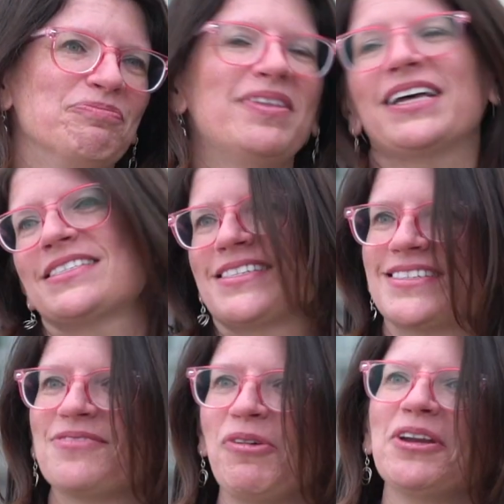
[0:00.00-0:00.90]
that's
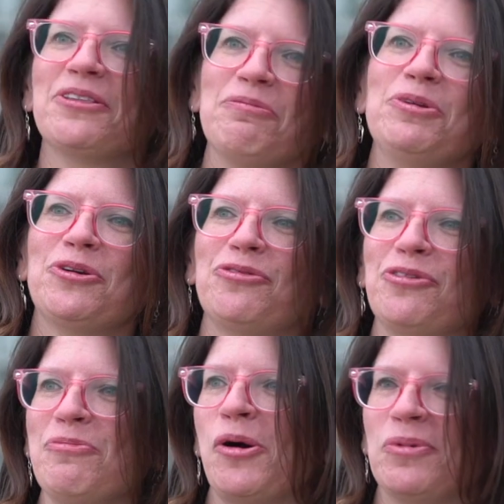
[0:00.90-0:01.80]
one of the beautiful
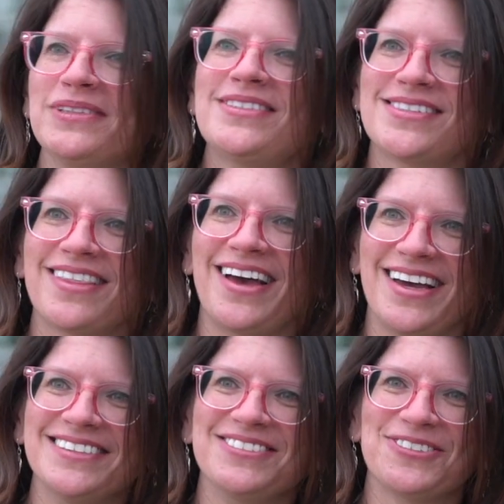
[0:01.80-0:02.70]
moments that
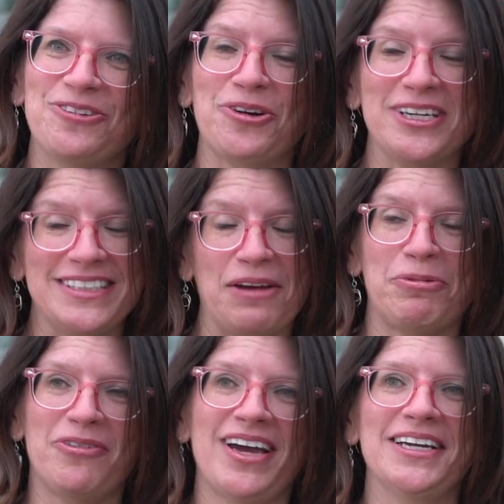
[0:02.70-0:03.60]
Gloria Dei
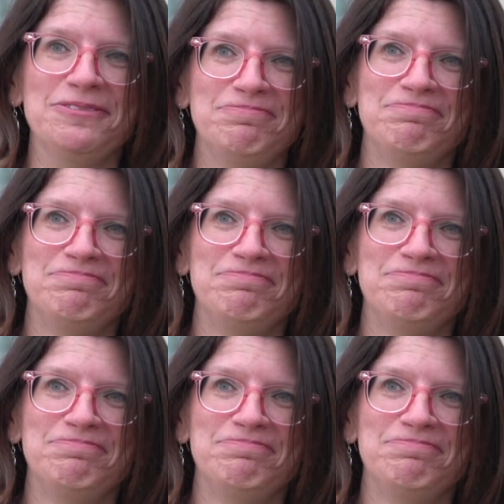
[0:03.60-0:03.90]
provided.